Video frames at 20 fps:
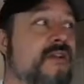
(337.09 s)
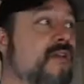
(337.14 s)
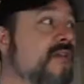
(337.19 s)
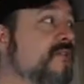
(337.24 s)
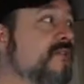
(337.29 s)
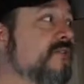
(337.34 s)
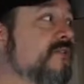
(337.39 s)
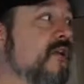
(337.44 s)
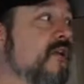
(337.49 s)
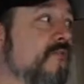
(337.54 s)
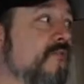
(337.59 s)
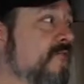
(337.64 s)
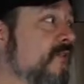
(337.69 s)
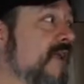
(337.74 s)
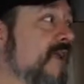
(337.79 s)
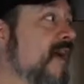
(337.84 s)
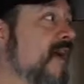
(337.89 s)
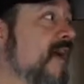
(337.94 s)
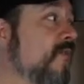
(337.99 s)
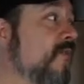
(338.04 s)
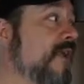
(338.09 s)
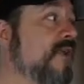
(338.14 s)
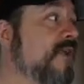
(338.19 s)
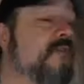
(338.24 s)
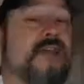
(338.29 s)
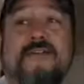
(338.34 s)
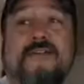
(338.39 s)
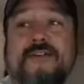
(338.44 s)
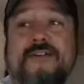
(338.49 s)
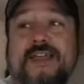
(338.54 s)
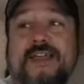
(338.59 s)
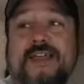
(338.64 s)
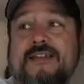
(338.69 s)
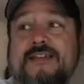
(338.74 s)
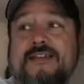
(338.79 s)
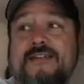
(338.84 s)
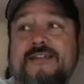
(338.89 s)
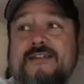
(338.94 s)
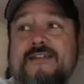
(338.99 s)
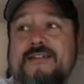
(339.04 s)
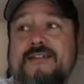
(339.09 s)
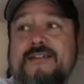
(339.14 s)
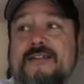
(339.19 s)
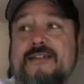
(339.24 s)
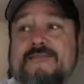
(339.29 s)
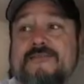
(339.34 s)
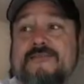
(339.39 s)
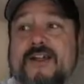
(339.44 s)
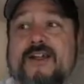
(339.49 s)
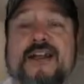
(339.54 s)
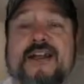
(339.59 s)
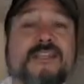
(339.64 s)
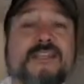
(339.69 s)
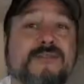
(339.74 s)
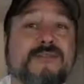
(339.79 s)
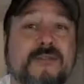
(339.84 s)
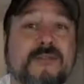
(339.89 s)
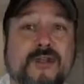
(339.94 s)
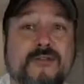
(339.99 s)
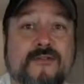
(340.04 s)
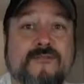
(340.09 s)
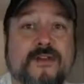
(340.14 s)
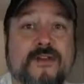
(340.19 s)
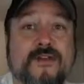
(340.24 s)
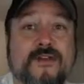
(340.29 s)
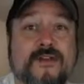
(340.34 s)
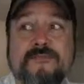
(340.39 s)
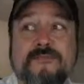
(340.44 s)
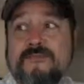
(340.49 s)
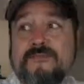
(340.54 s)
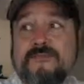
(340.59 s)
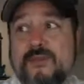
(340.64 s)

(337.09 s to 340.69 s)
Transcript: So for now, we do have a very nice microphone.